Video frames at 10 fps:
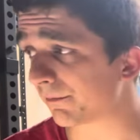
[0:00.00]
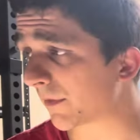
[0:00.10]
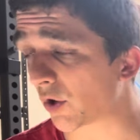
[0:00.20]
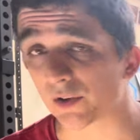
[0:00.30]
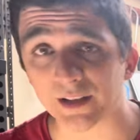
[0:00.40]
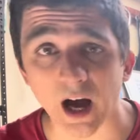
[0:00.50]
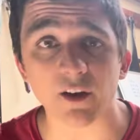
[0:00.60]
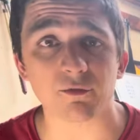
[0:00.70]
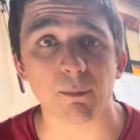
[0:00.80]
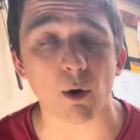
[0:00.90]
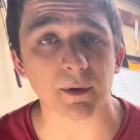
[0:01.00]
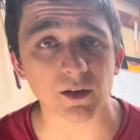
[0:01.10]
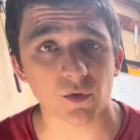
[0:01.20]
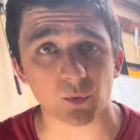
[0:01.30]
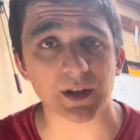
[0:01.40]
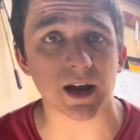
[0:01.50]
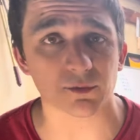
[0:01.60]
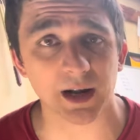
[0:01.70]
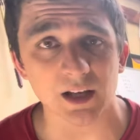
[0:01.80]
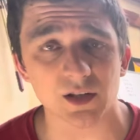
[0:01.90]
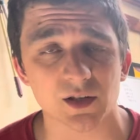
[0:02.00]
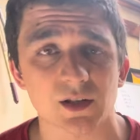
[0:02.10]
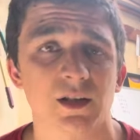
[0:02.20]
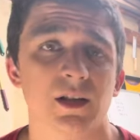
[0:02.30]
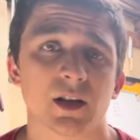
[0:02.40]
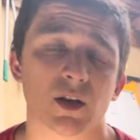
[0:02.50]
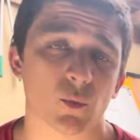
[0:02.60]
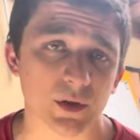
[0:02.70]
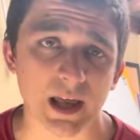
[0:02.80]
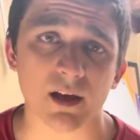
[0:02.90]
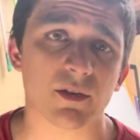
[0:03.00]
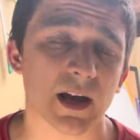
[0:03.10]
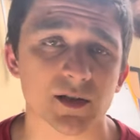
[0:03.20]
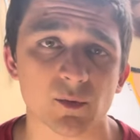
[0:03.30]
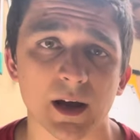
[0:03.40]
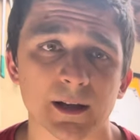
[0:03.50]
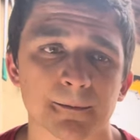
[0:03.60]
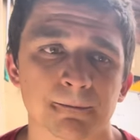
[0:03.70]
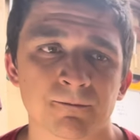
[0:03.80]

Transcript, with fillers: you know dive bombing through that range with heavy ass weight,